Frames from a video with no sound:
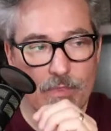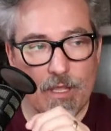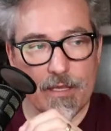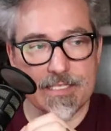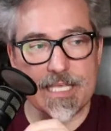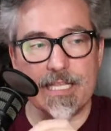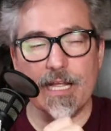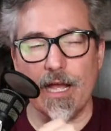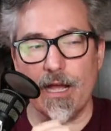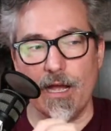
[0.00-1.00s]
because I
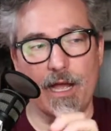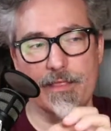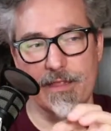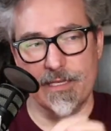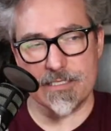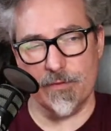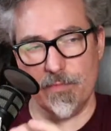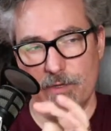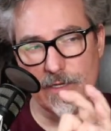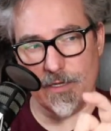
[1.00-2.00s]
think some,
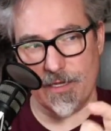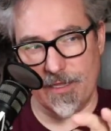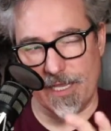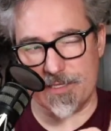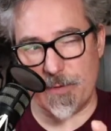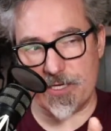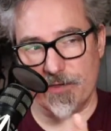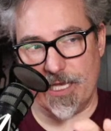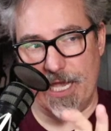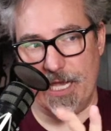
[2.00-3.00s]
like especially
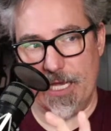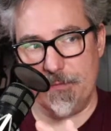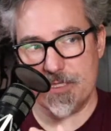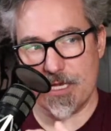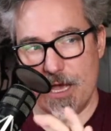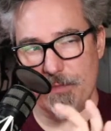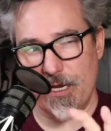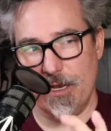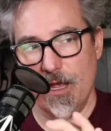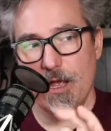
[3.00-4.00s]
Gabe's
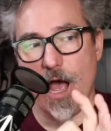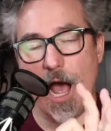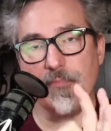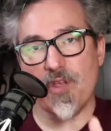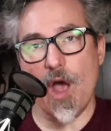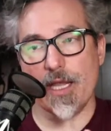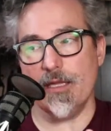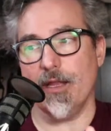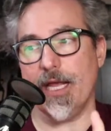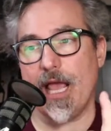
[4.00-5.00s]
comment, I'm
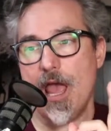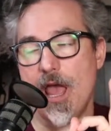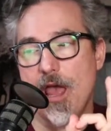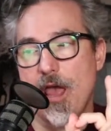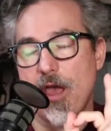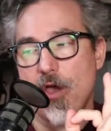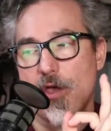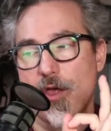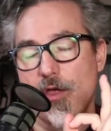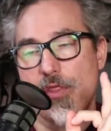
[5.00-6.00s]
talking like
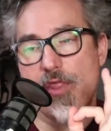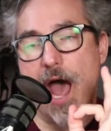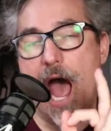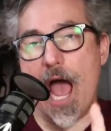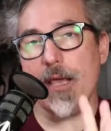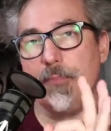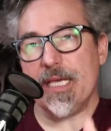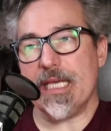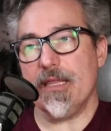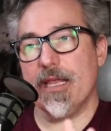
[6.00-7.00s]
the
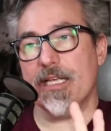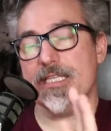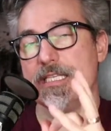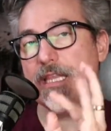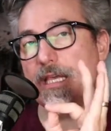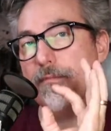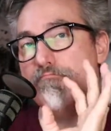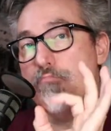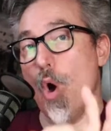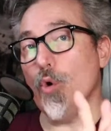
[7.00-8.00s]
IP that is the
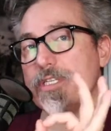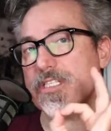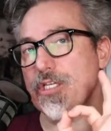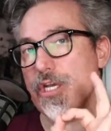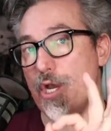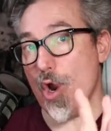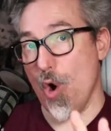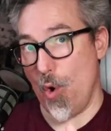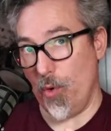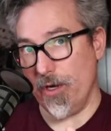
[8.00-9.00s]
most
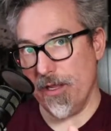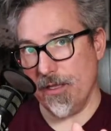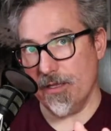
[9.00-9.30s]
known